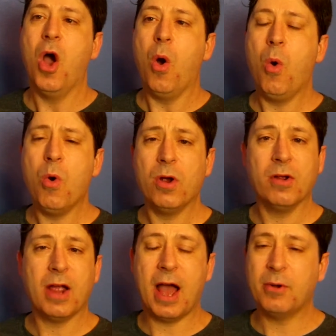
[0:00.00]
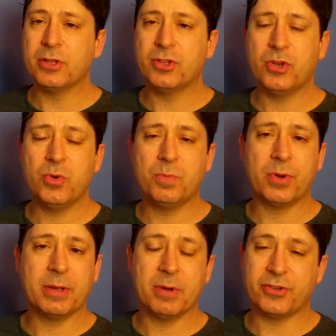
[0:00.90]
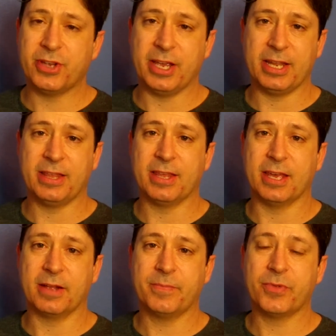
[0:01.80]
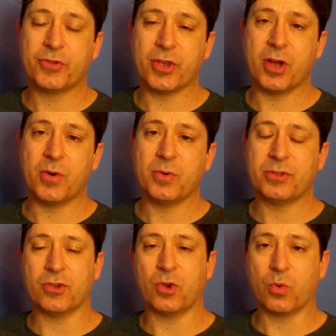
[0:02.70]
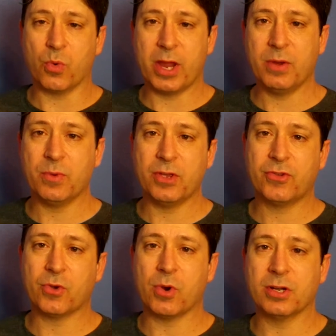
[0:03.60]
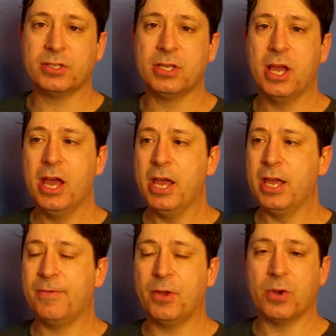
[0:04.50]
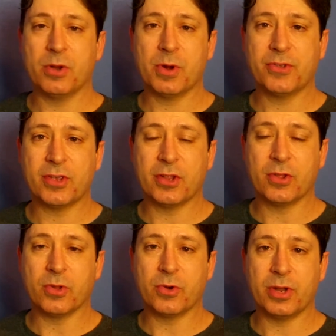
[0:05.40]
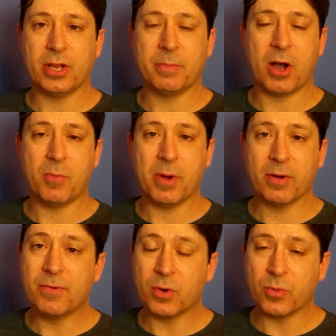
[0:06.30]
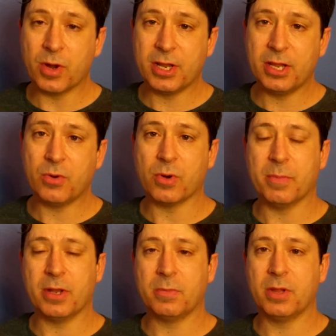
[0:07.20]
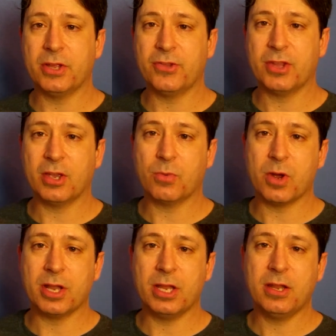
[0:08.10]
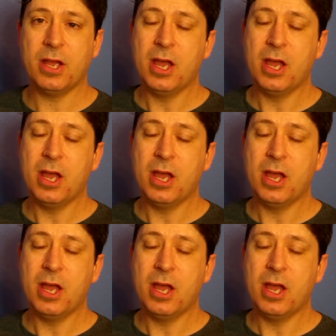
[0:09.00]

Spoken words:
or how to do pretty much anything. So it's a great resource if you're interested in learning about barefoot running or minimalistic running.